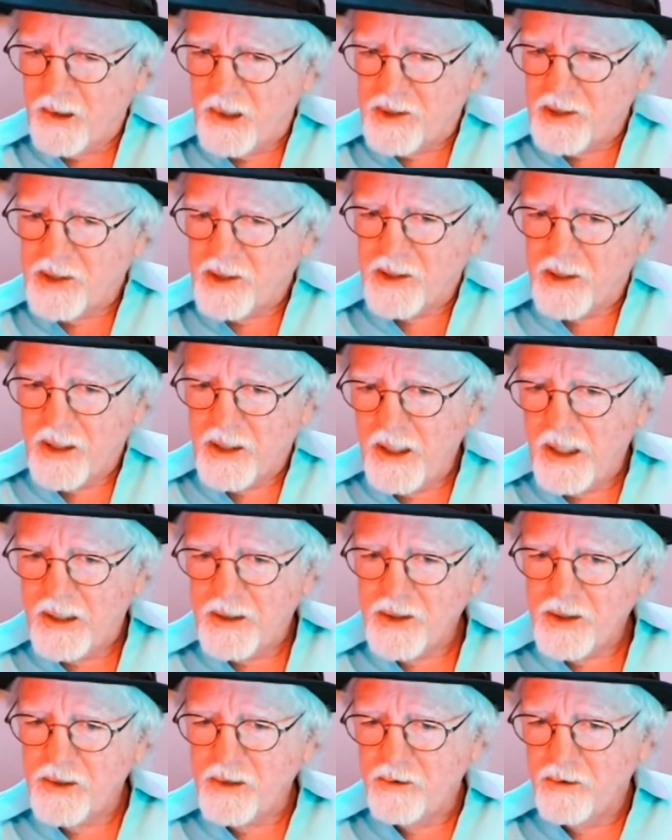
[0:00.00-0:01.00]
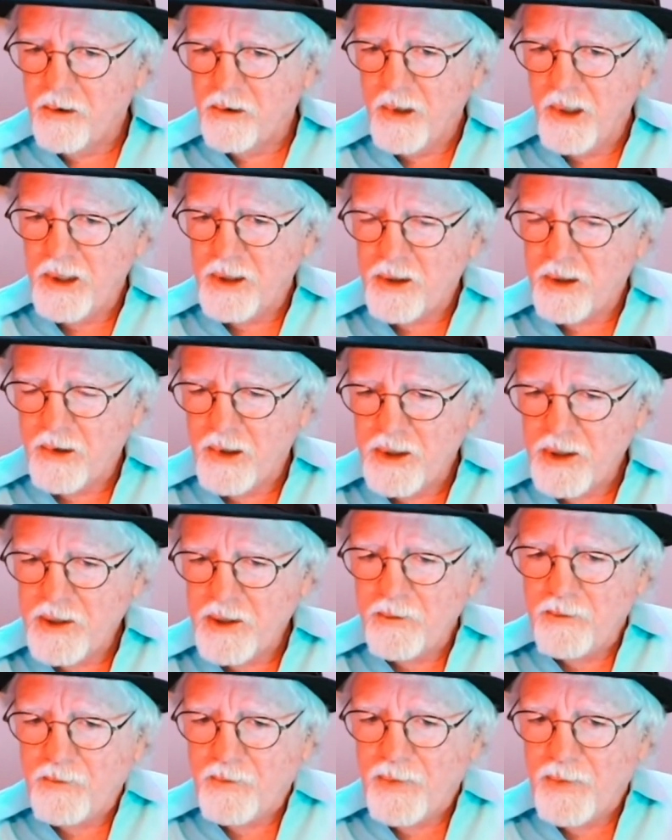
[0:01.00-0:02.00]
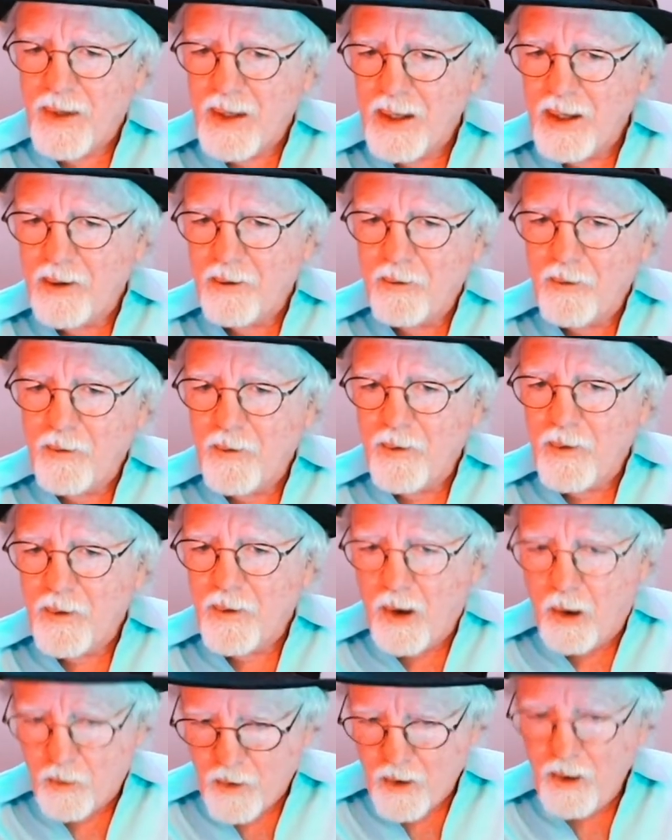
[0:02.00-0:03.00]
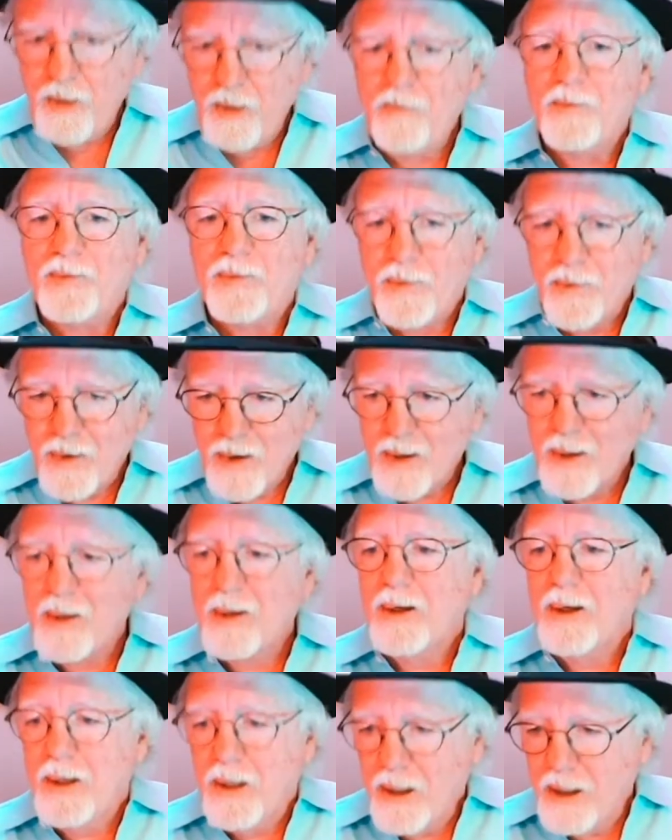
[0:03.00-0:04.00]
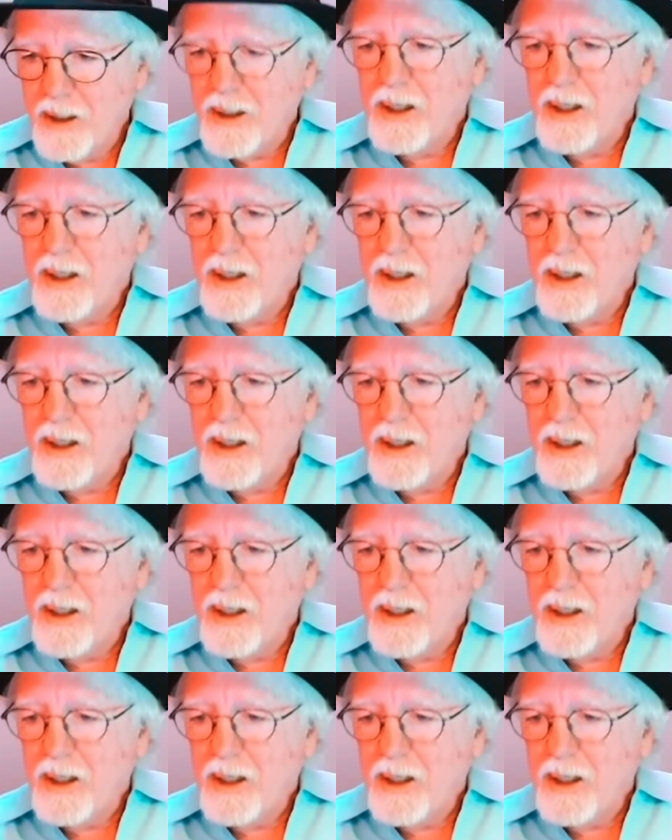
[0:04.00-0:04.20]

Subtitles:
his pieces that he asked you to arrange, Kris? Yes, this was the first one. Yeah.